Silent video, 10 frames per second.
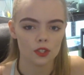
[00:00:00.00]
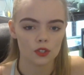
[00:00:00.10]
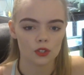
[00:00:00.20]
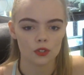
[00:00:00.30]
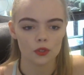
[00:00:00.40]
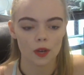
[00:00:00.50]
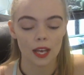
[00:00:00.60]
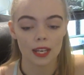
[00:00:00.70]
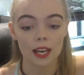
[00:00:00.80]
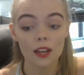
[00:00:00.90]
to
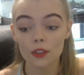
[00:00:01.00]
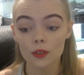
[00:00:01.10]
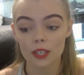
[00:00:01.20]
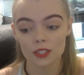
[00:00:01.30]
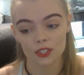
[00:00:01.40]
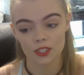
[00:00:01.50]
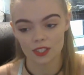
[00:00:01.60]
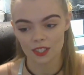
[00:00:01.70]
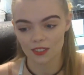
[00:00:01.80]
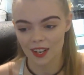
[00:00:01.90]
any other questions
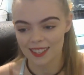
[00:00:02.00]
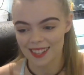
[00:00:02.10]
that you guys